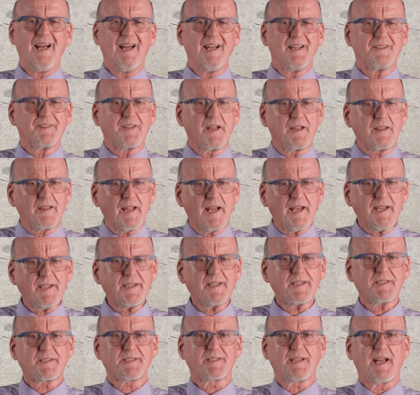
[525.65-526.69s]
The
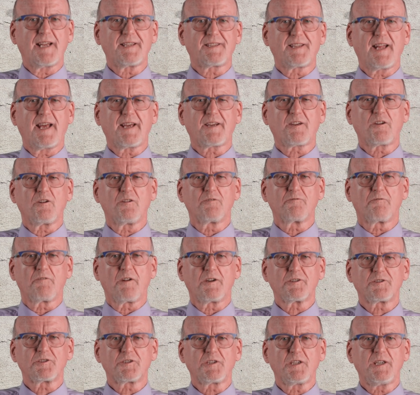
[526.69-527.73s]
latest attack on
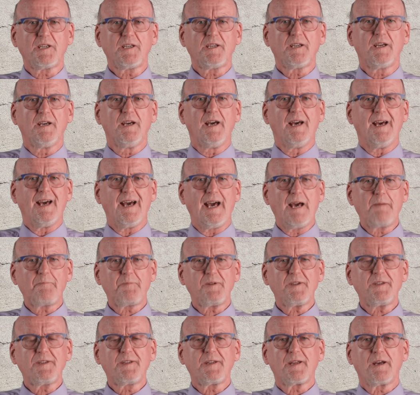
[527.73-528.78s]
Rushdie
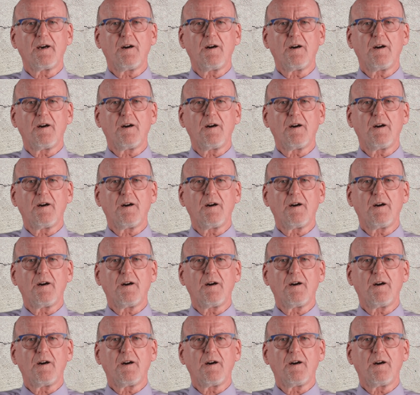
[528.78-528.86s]
happened